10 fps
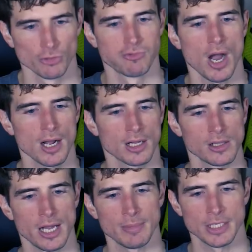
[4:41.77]
The rock
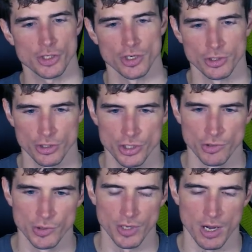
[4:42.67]
climbing instructor
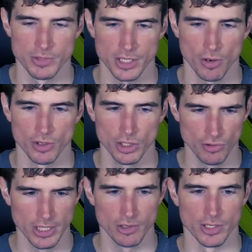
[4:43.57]
shows you an object called a
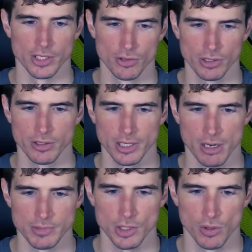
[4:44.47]
gree-gree. The gree-gree
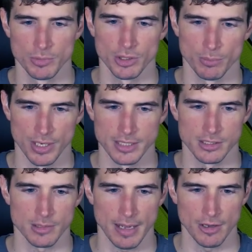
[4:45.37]
comes equipped with a brake
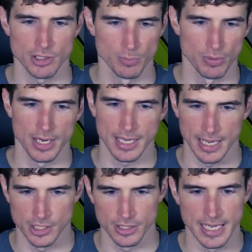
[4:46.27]
system. How does the brake
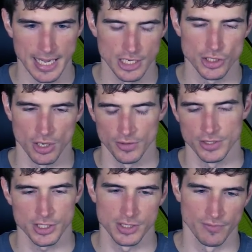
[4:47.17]
engage on
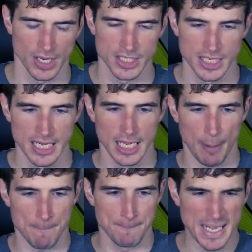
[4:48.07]
this device?
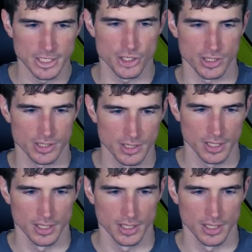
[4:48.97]
It pinches.